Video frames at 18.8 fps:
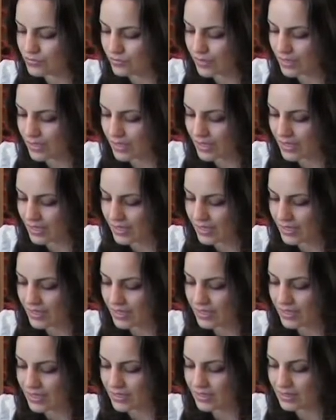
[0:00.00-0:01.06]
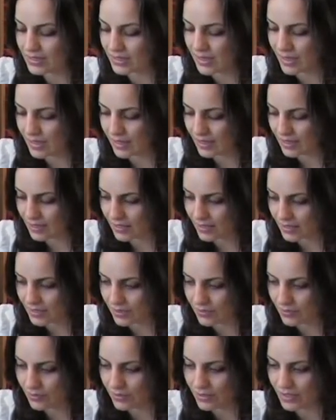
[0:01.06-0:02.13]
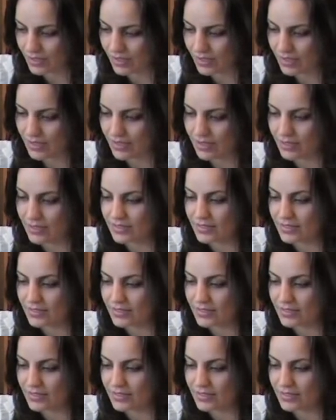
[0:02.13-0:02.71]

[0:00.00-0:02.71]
onset, block release,